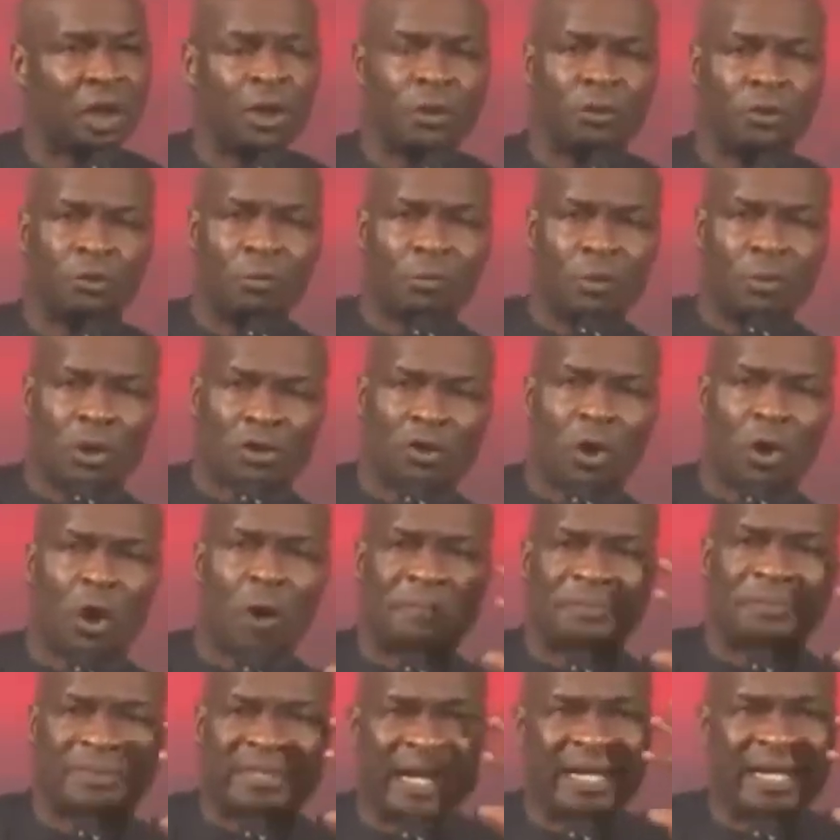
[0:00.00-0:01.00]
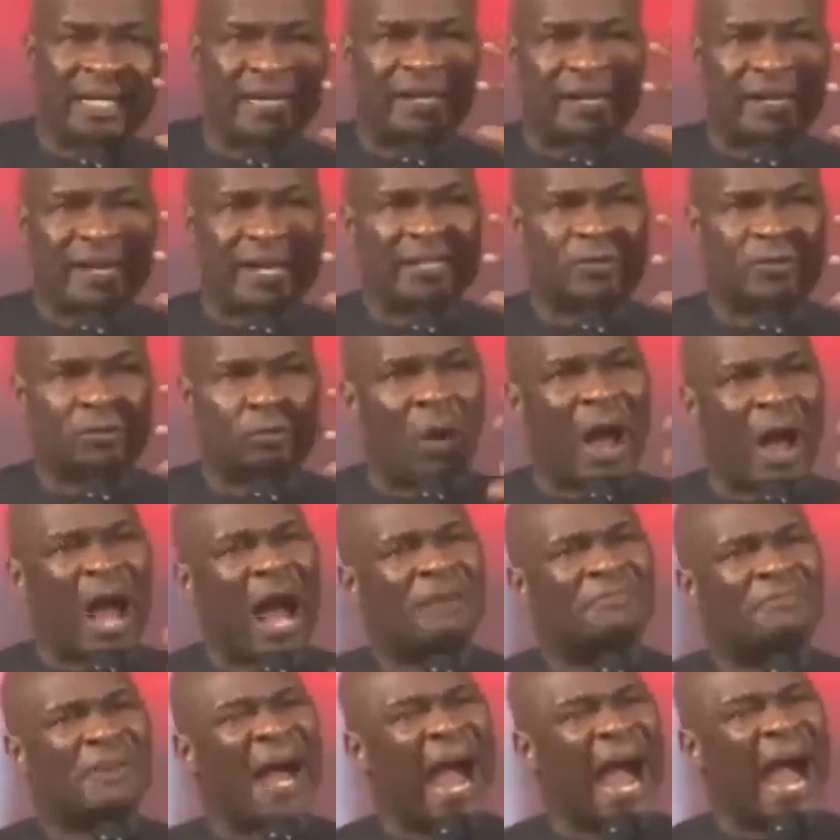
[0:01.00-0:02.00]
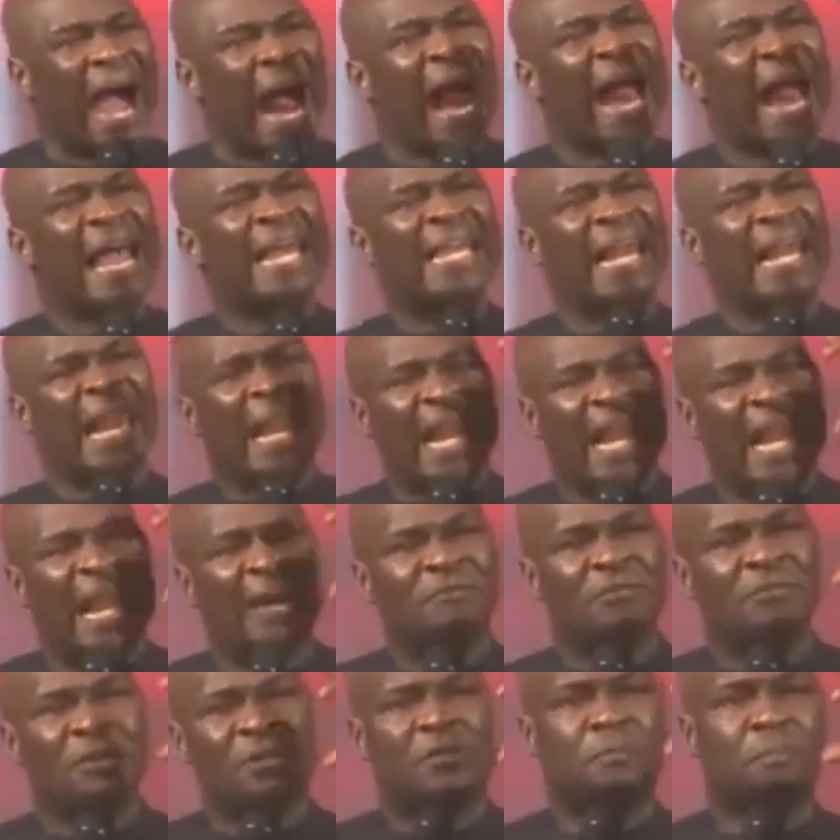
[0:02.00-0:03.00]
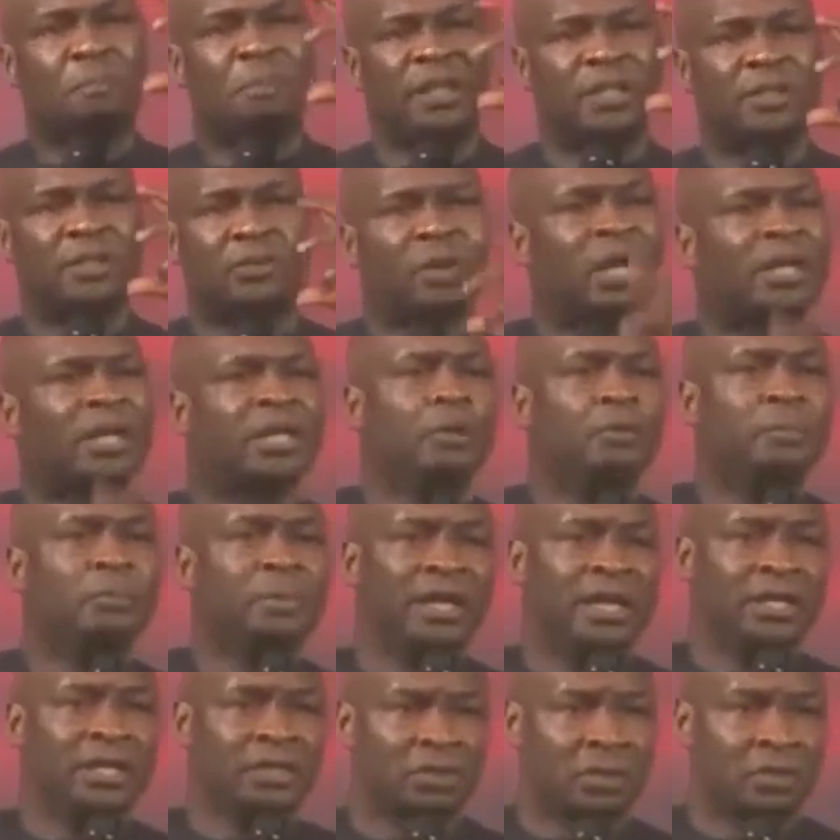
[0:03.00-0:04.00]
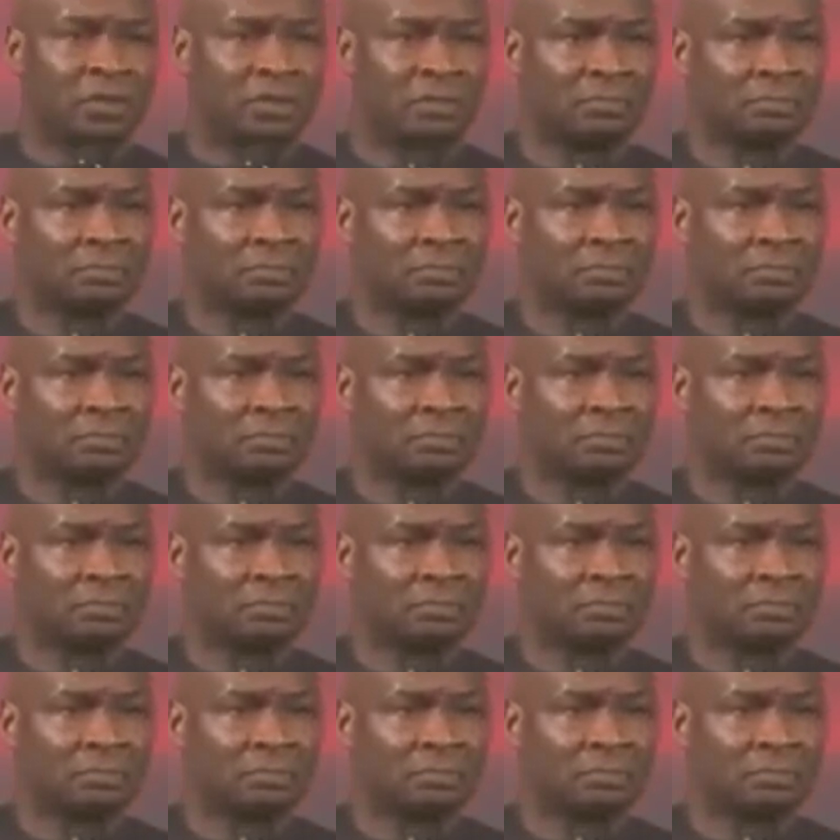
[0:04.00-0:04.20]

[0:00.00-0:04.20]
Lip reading: You must obtain grace to have high level spiritual illumination.